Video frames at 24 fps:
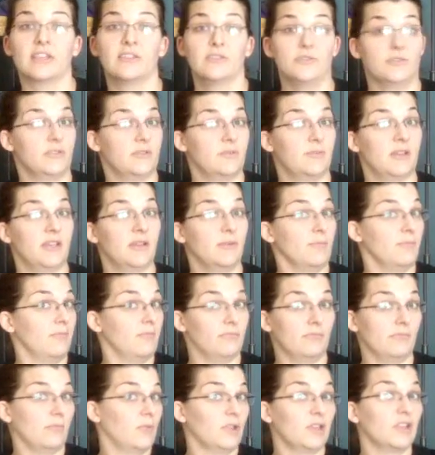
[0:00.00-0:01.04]
I used to be a
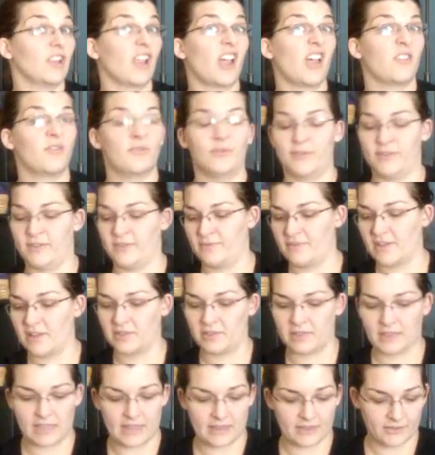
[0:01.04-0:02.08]
love to felt
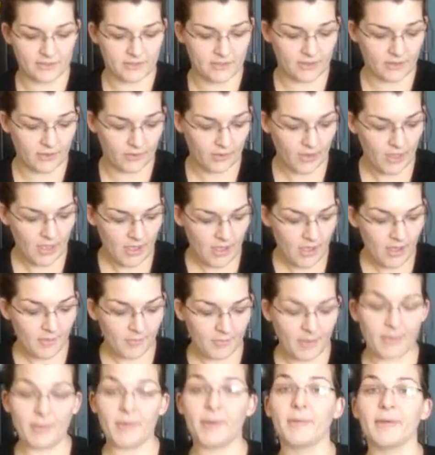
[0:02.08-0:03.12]
things. So
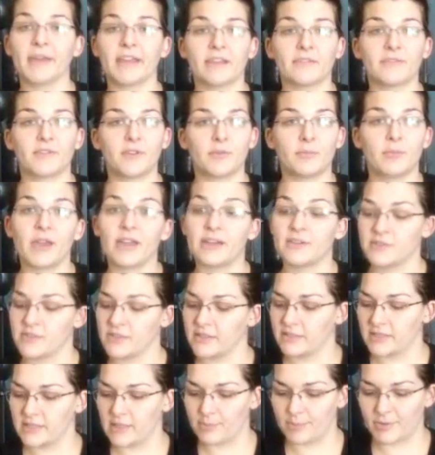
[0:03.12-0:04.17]
maybe I'll make a few pairs of
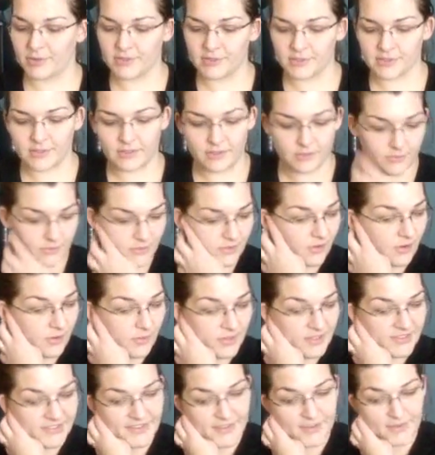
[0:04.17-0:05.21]
slippers. Those are
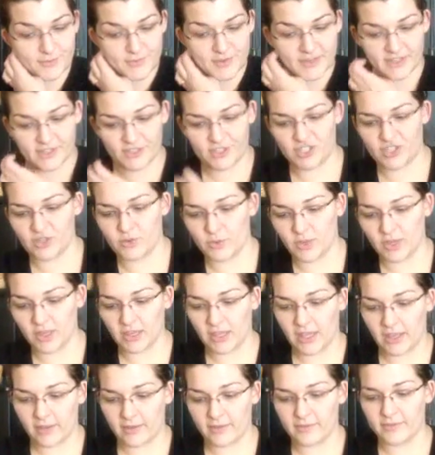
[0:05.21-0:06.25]
always a good way to show the
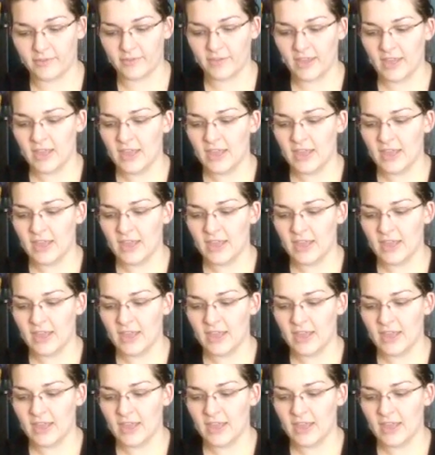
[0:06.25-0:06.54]
love.